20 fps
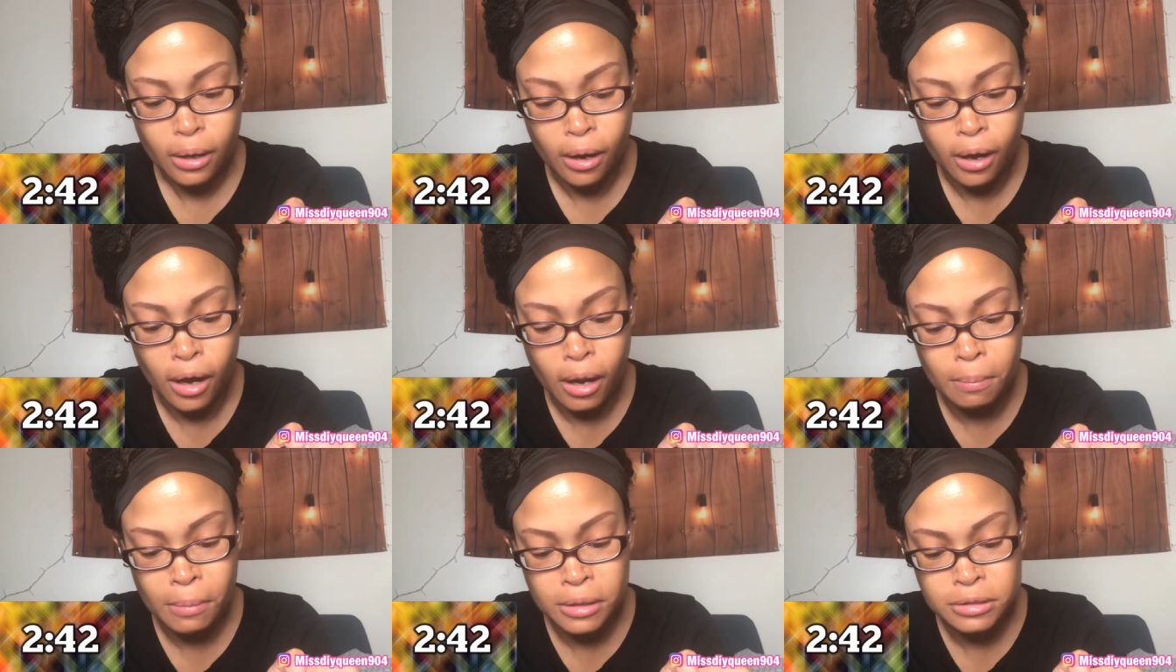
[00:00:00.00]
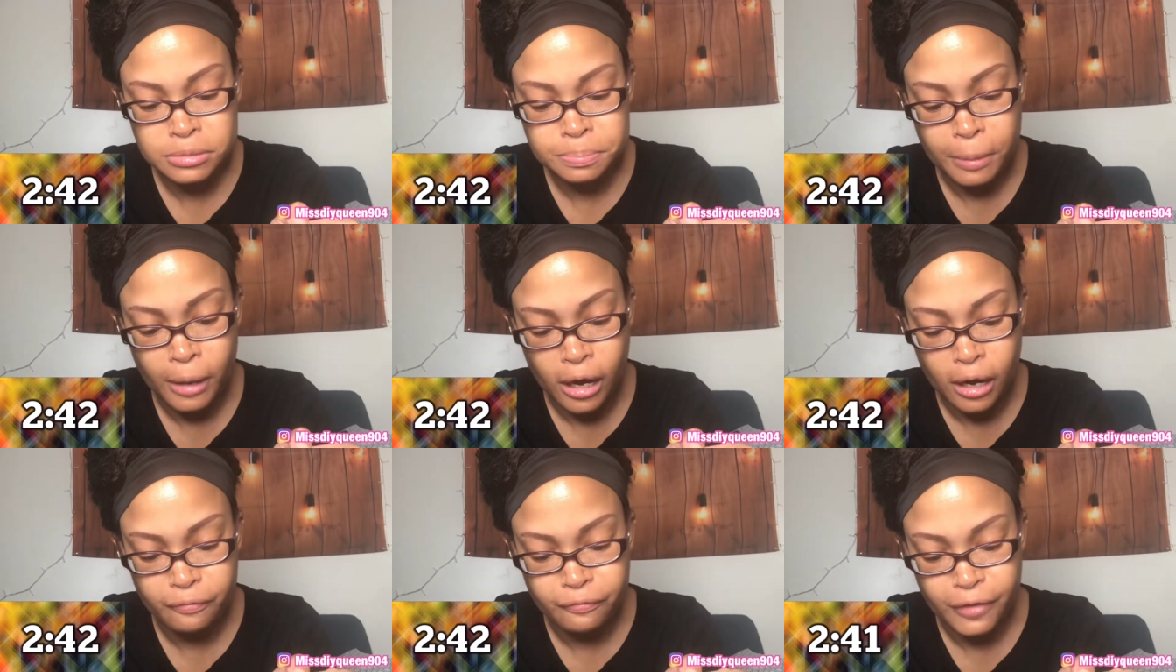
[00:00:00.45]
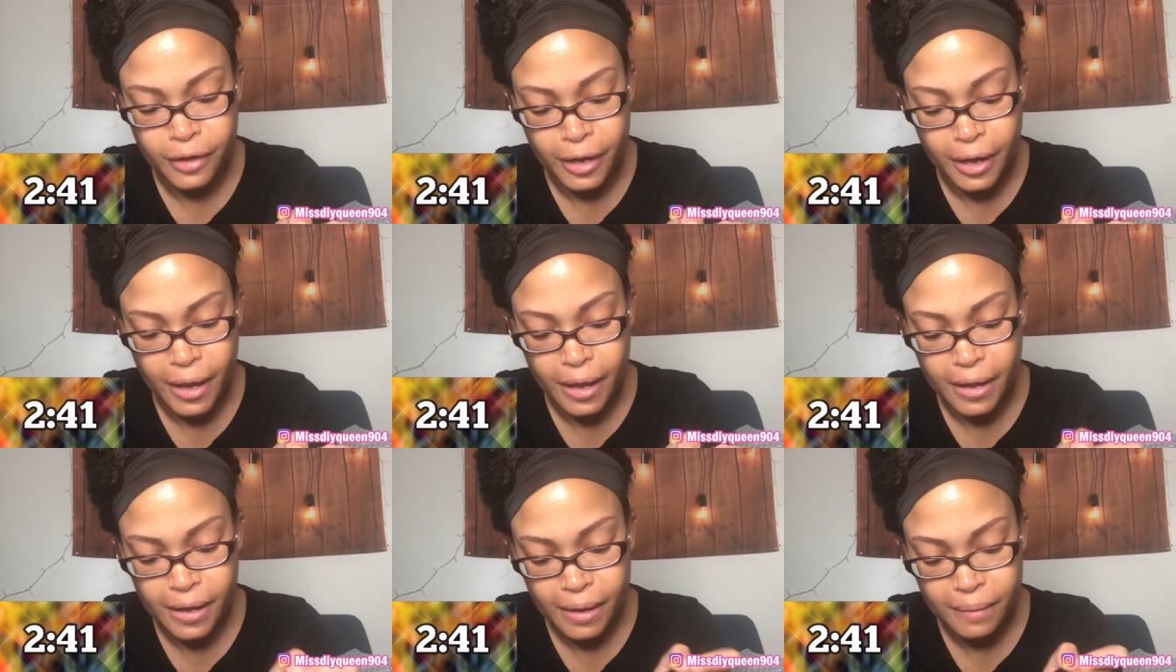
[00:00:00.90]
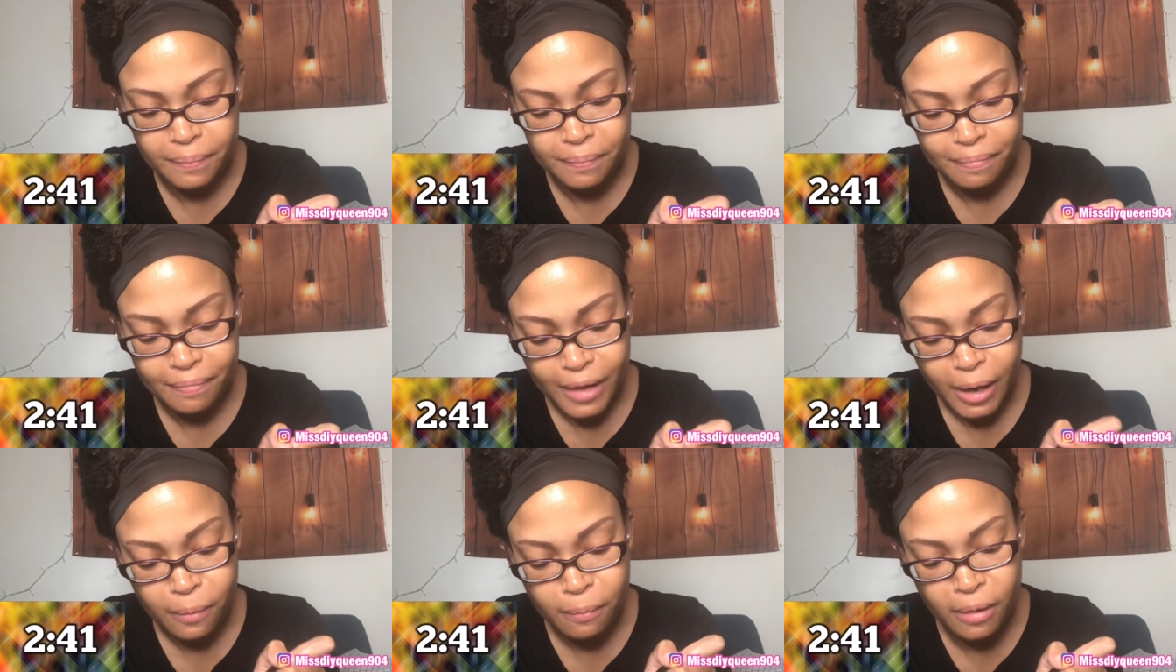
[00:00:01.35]
almost perfect.
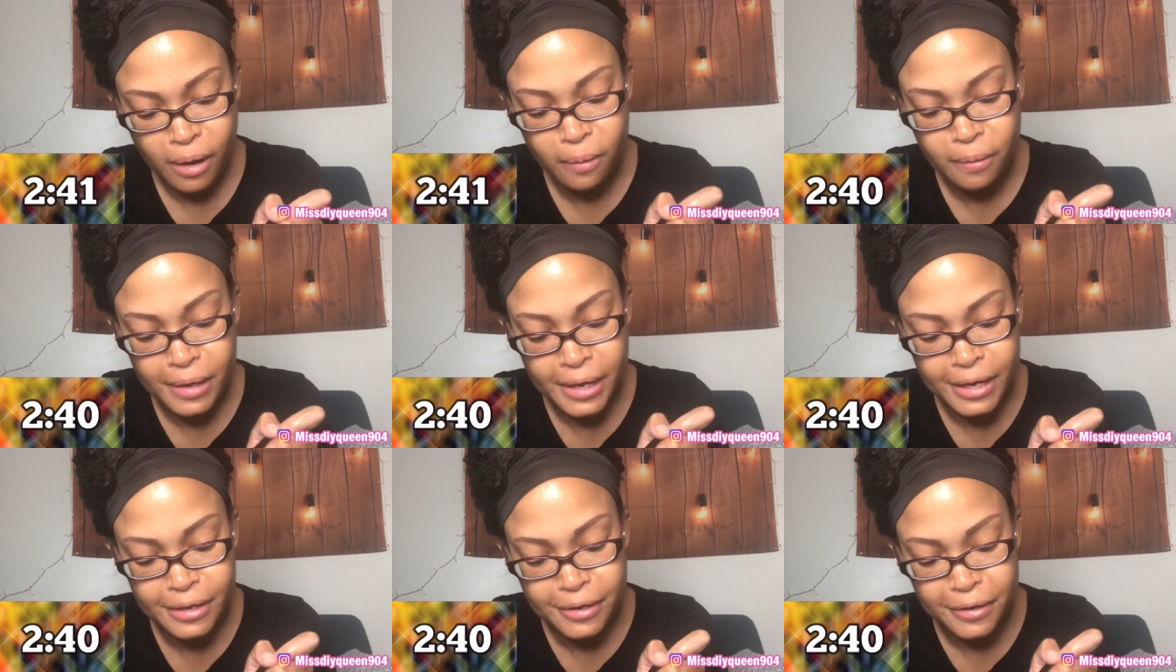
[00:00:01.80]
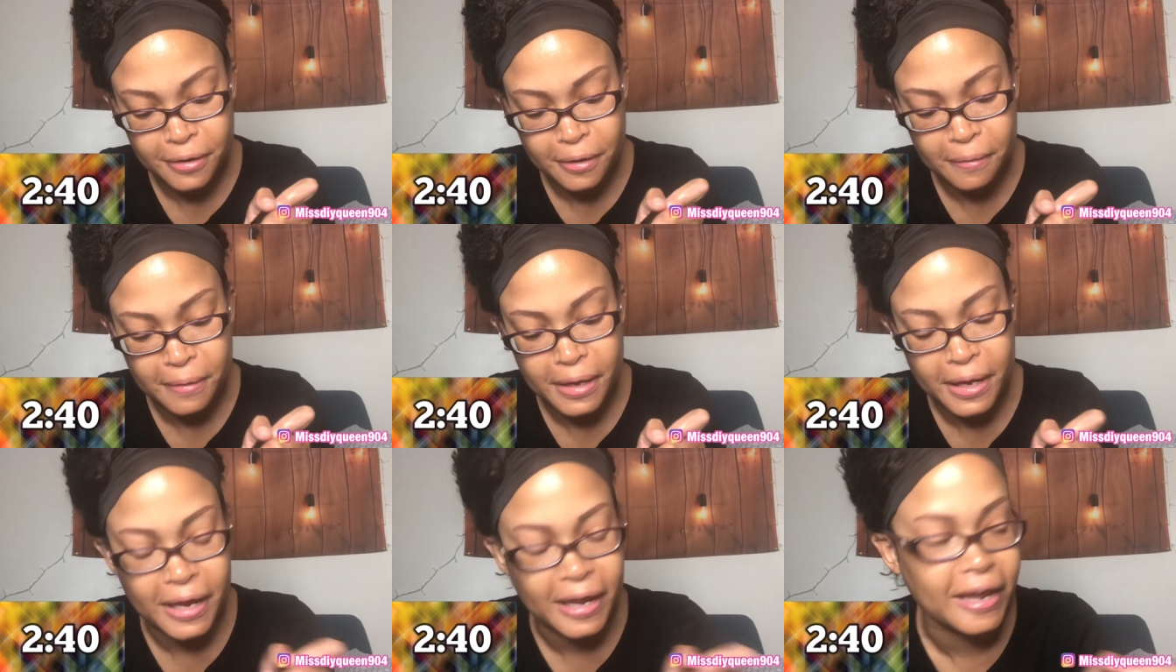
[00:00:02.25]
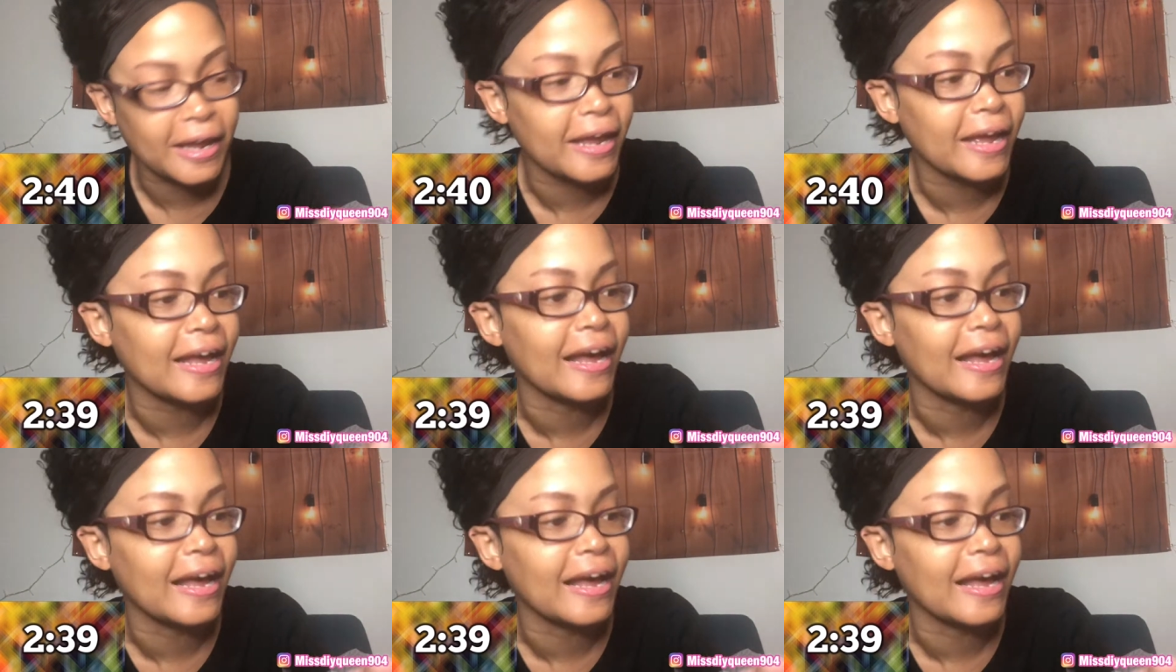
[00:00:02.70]
Won't he do it?